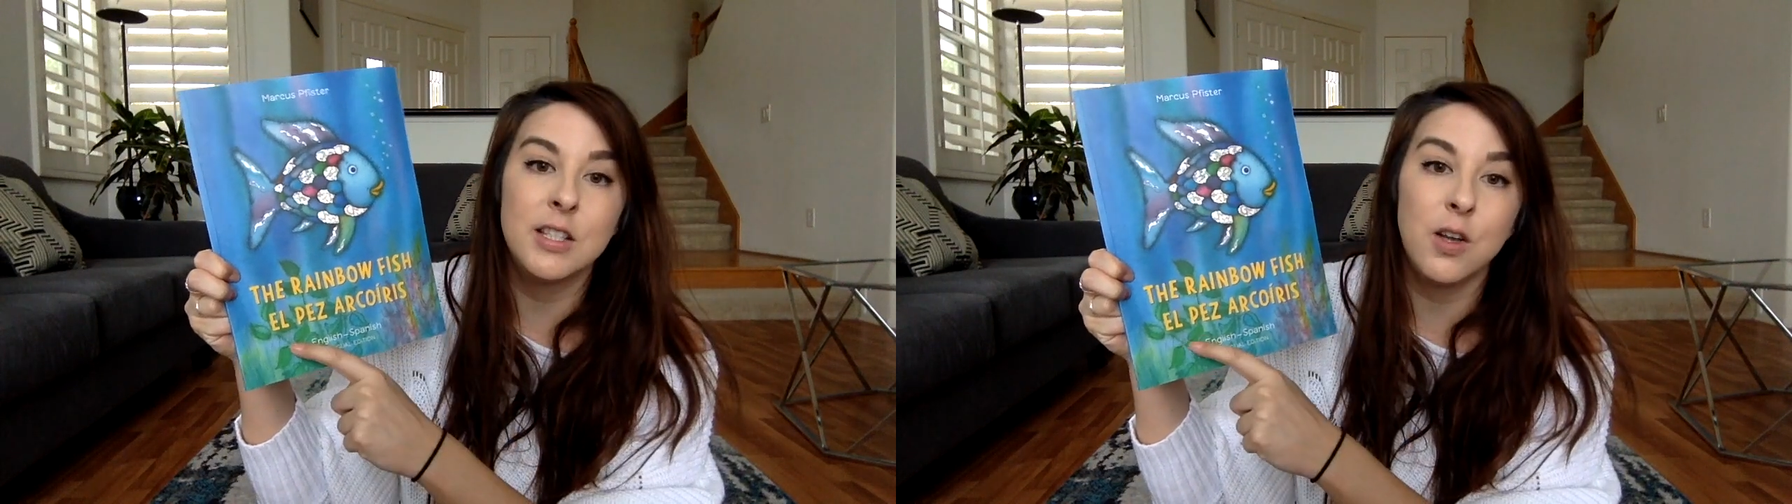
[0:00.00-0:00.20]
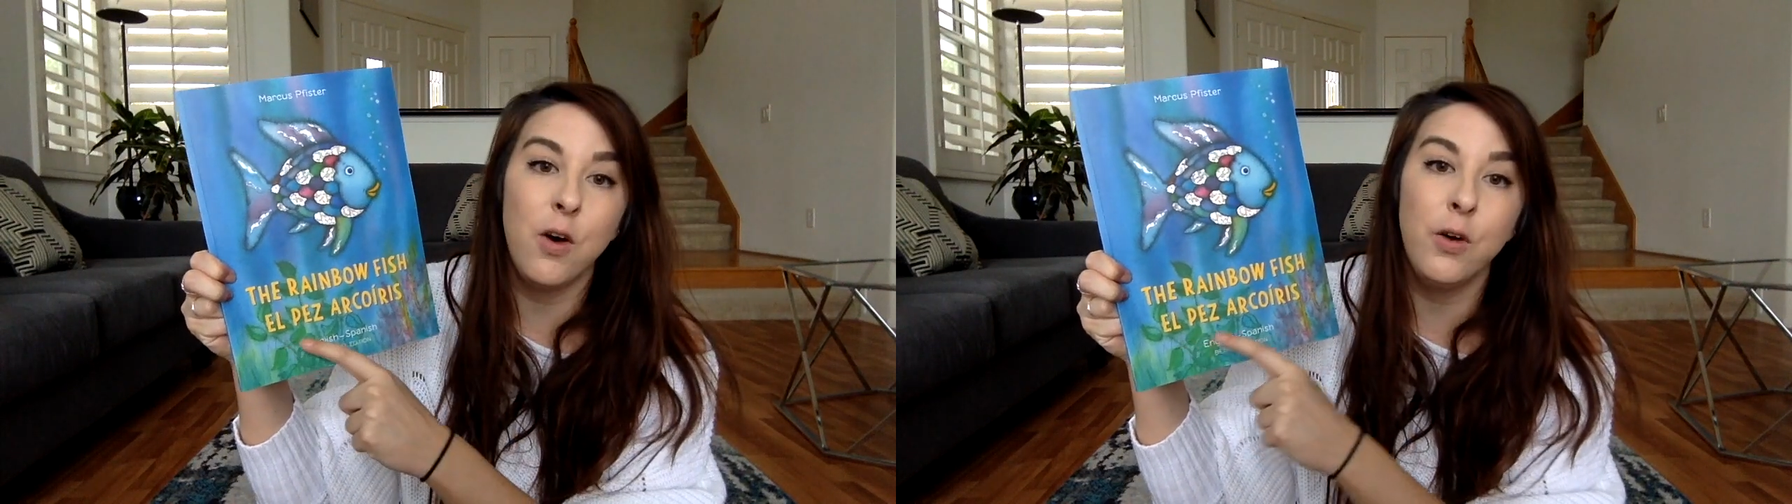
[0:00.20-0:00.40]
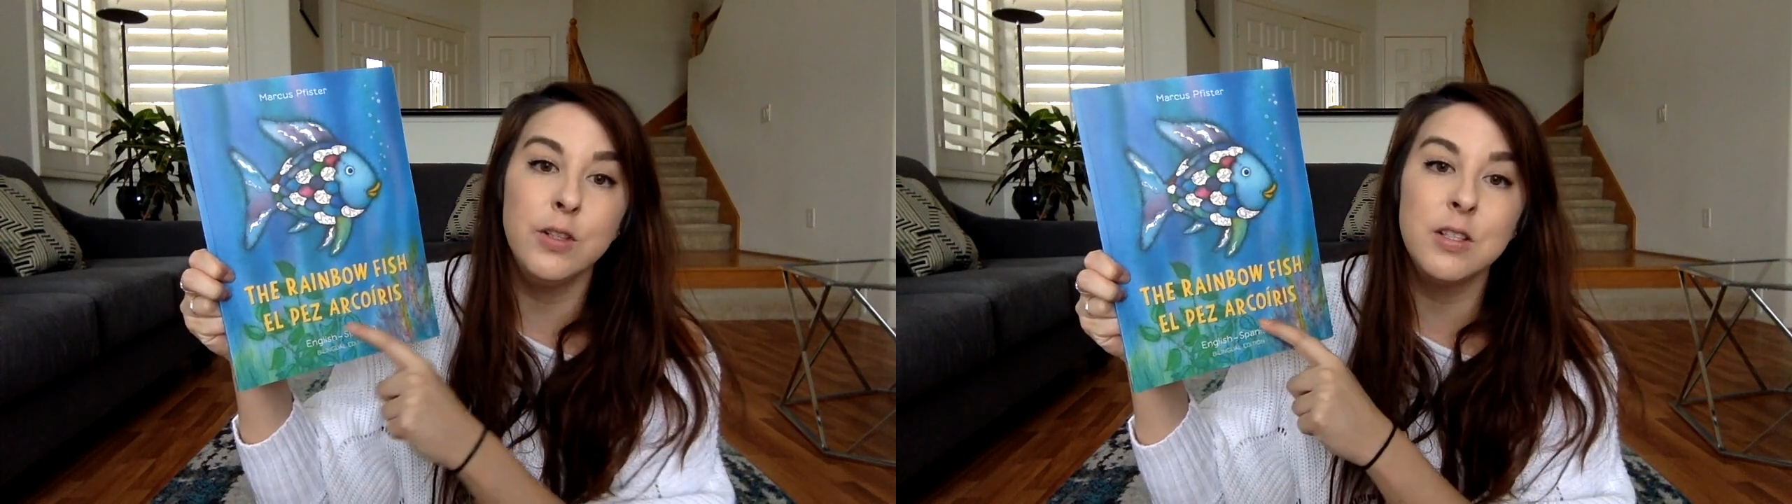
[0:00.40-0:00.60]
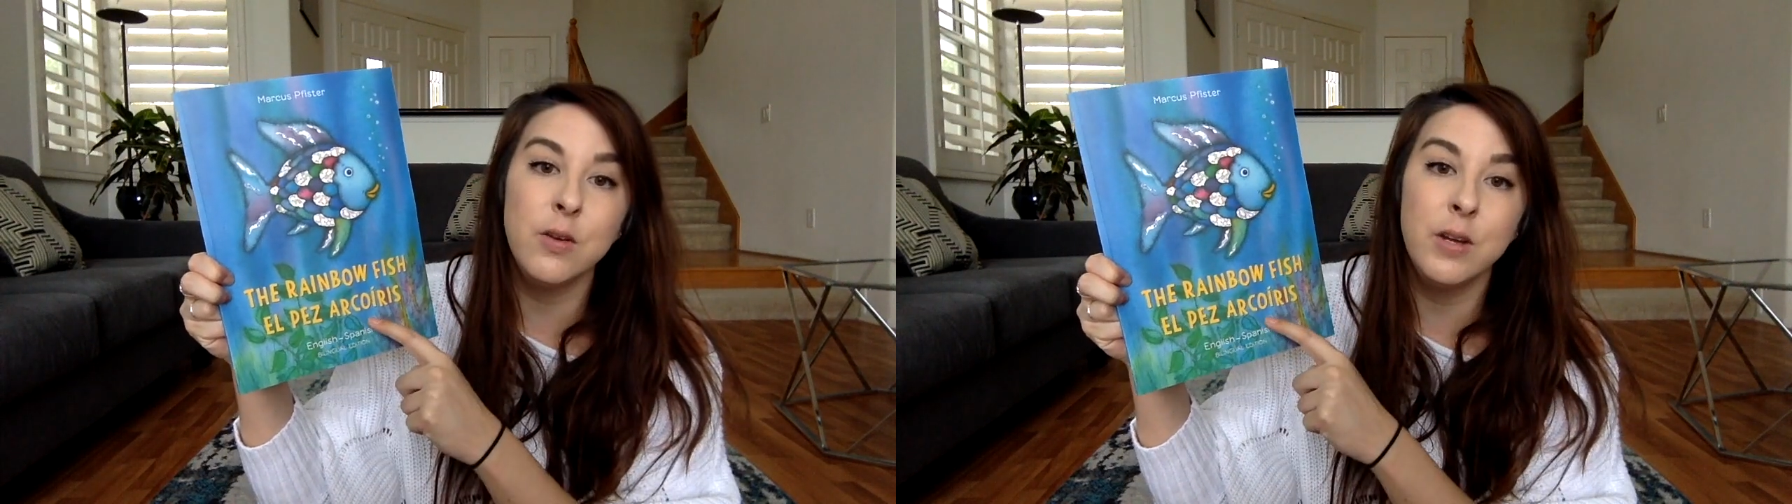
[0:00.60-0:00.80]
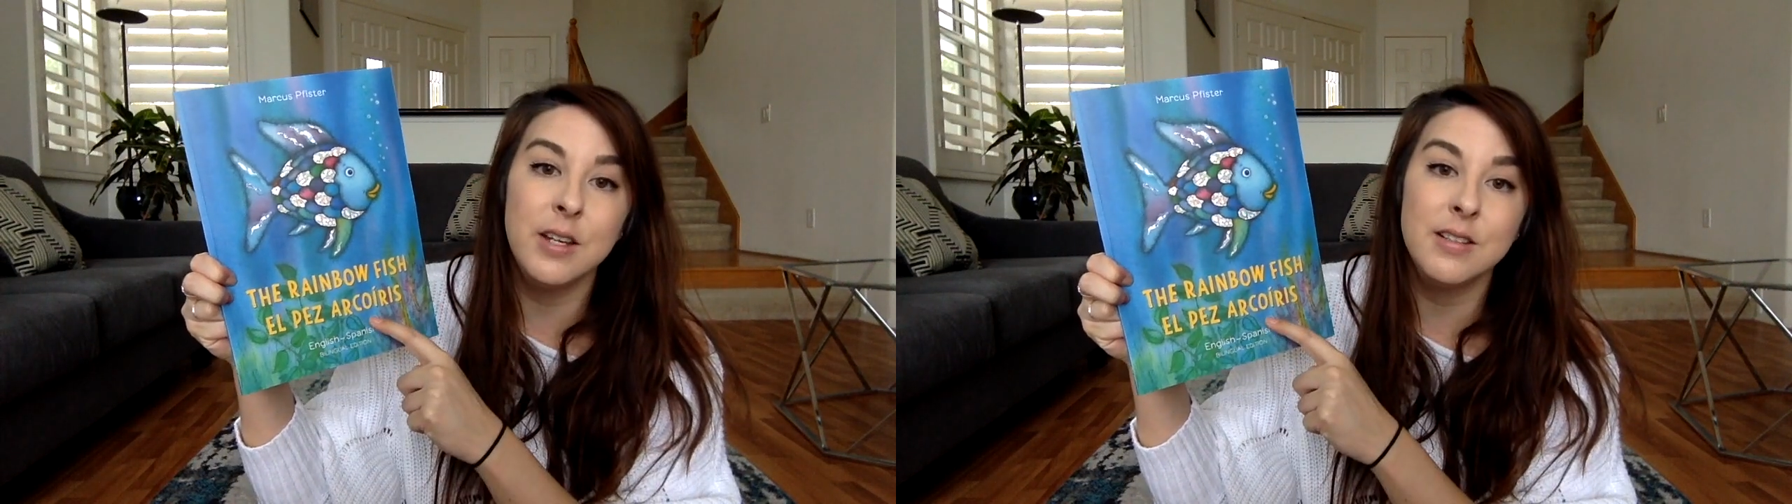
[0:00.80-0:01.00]
It's
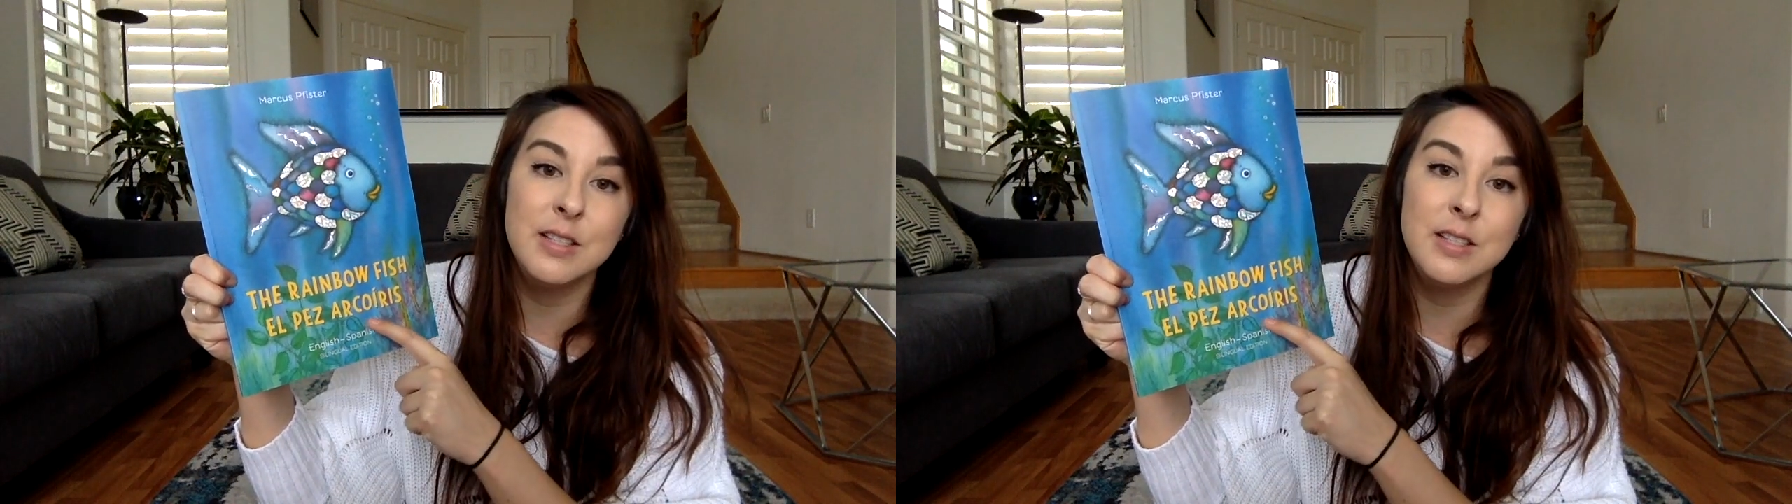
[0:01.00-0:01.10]
also in